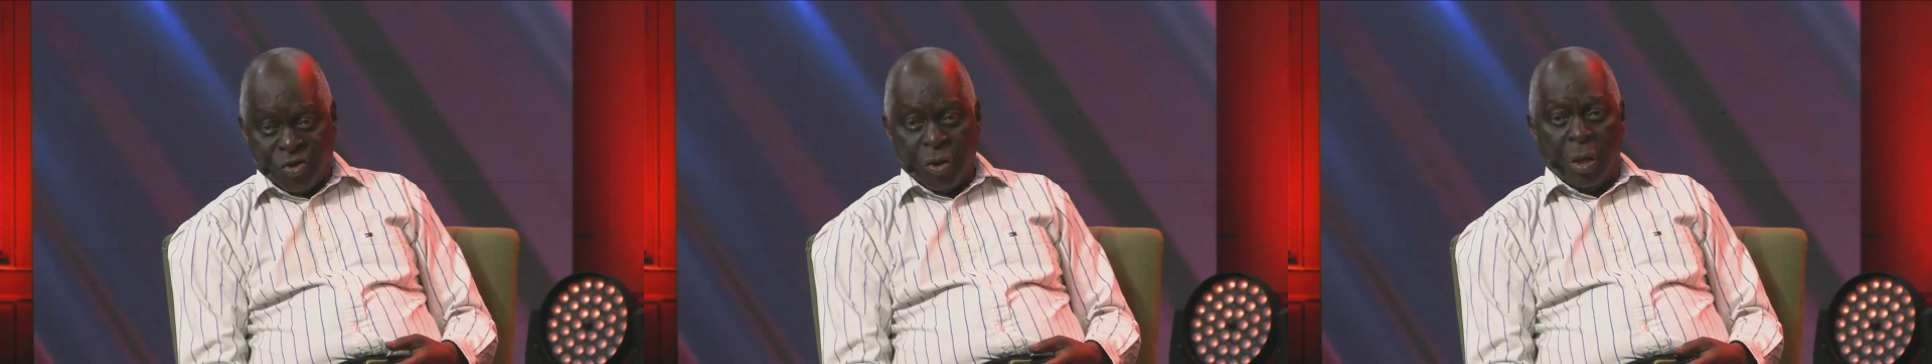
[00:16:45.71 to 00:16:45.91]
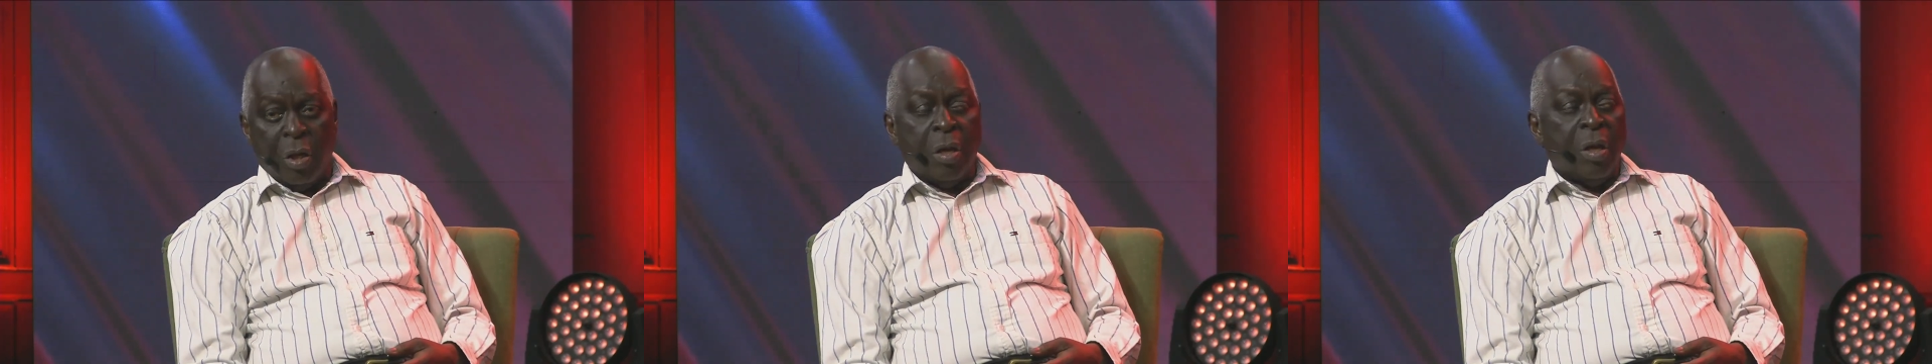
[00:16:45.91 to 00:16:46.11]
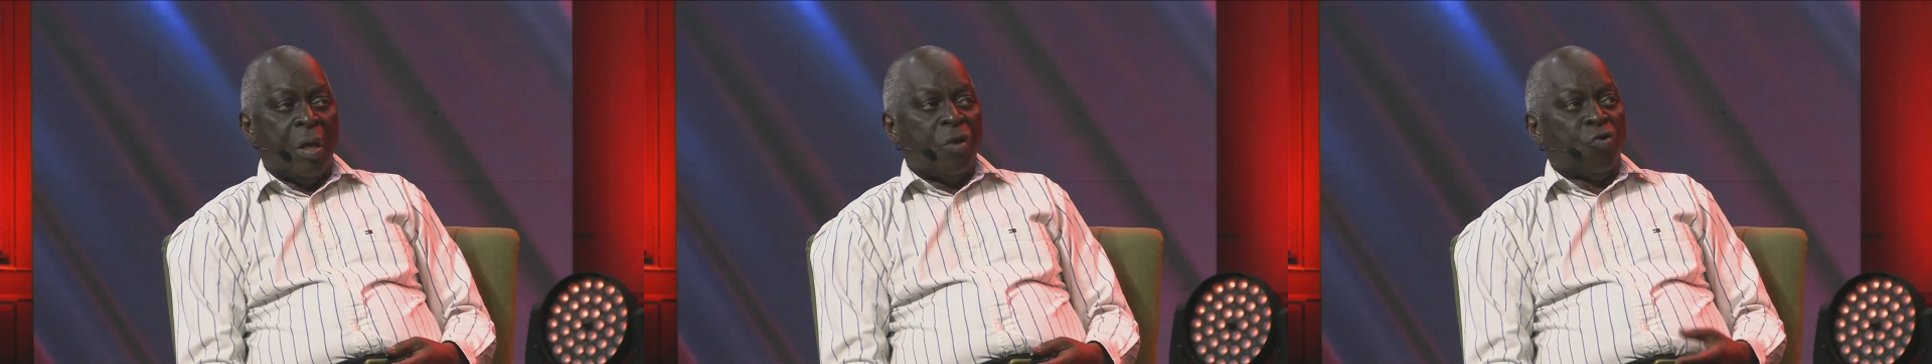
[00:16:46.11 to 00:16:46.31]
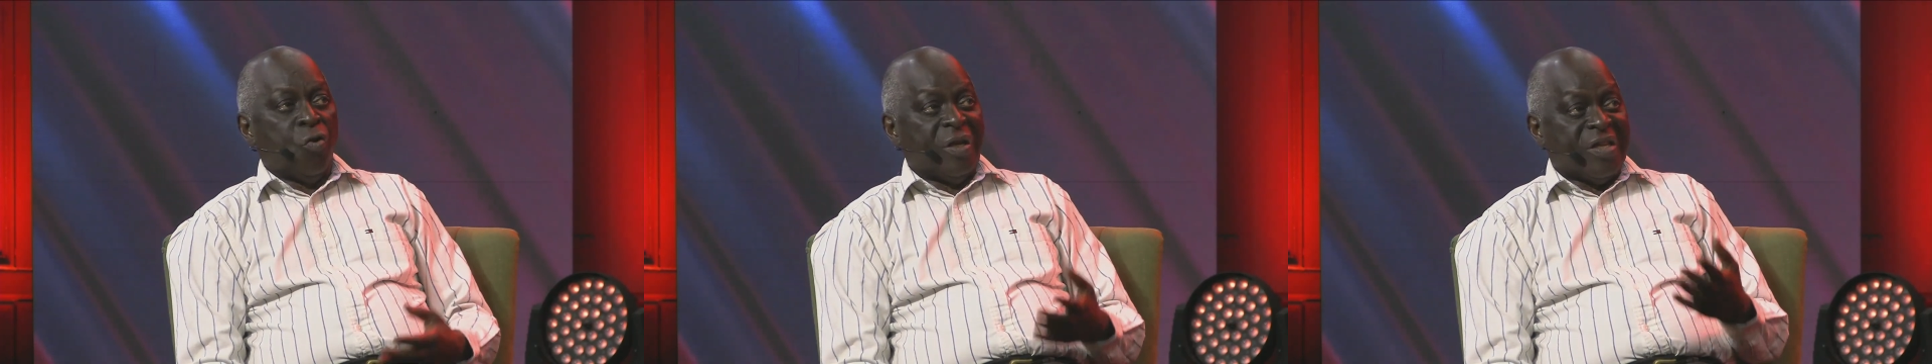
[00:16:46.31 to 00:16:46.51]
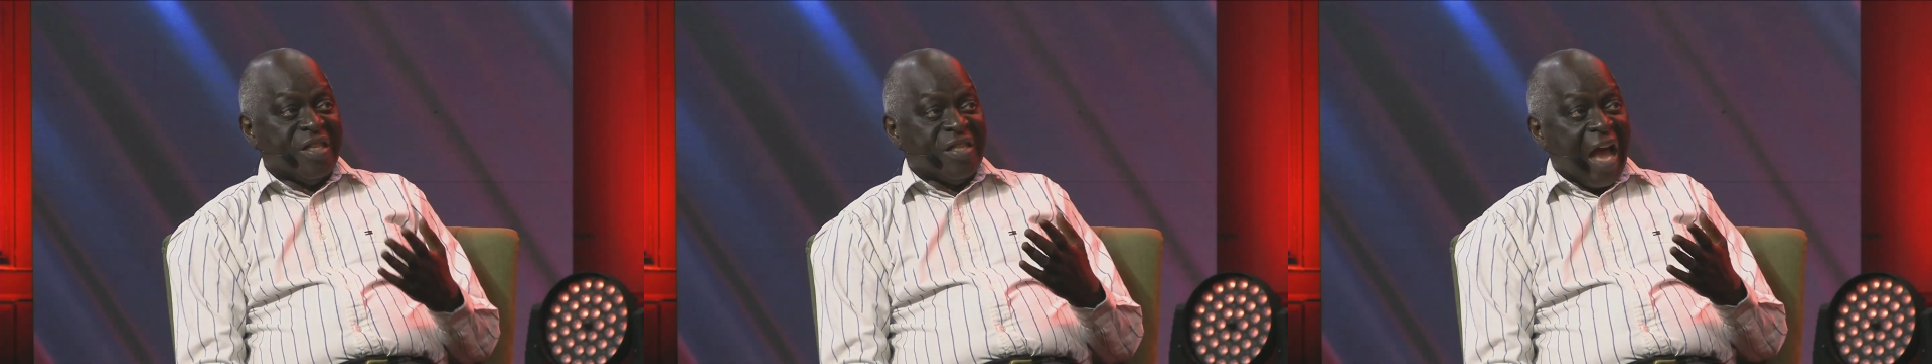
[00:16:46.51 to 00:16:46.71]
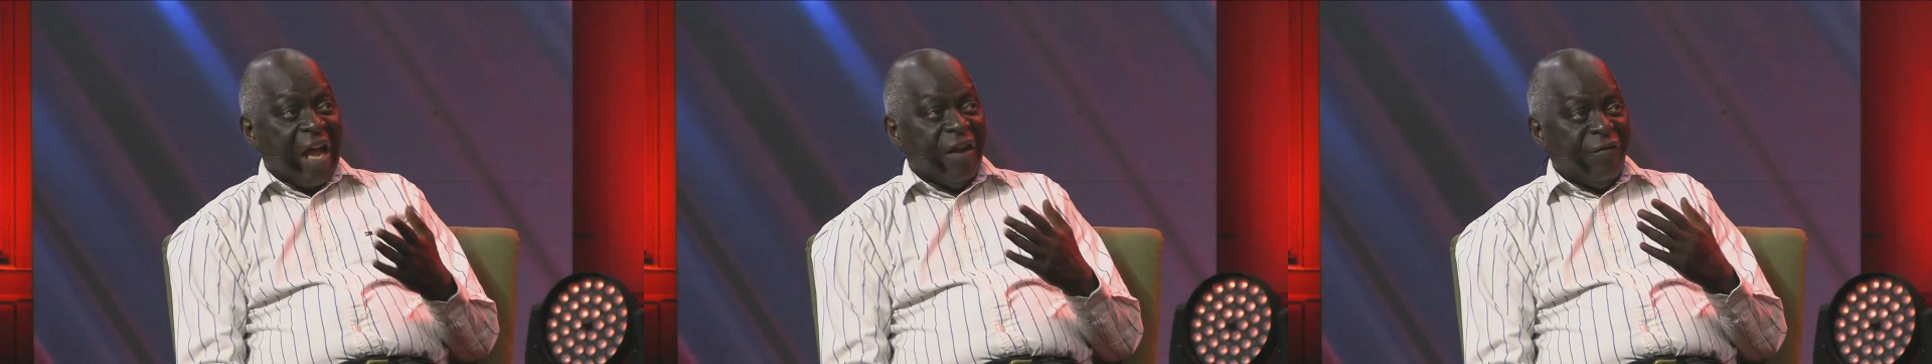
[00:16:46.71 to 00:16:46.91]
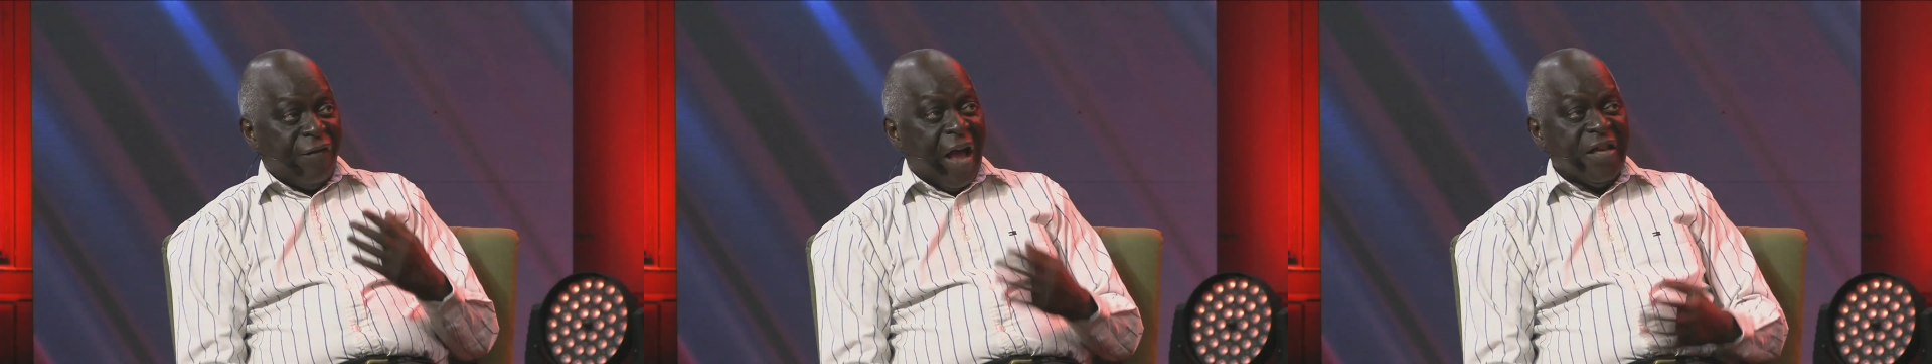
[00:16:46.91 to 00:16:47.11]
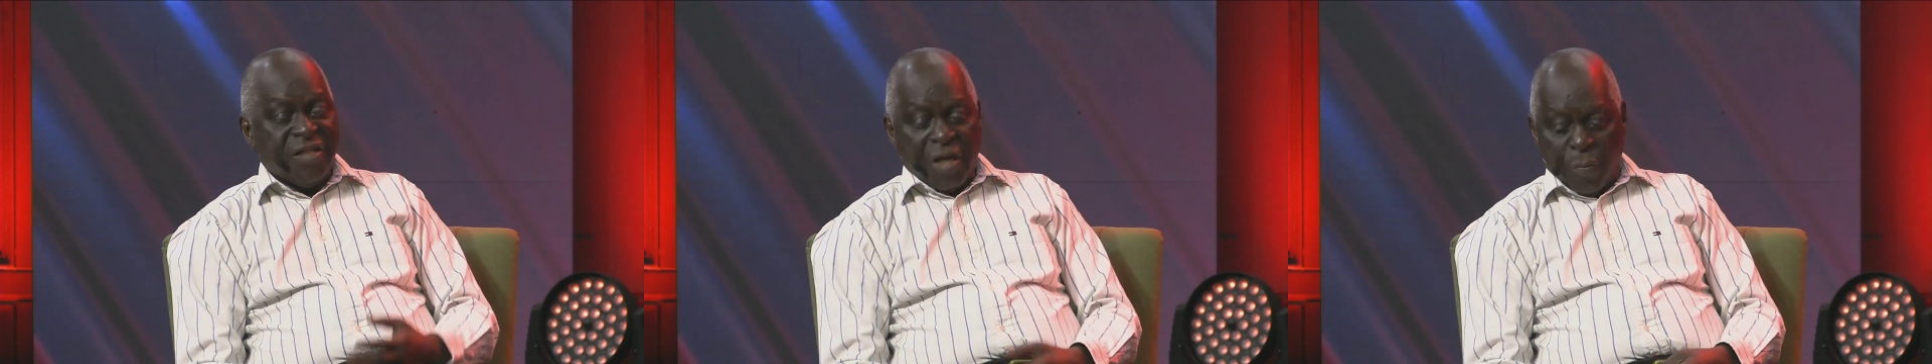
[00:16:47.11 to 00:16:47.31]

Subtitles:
So it is advisable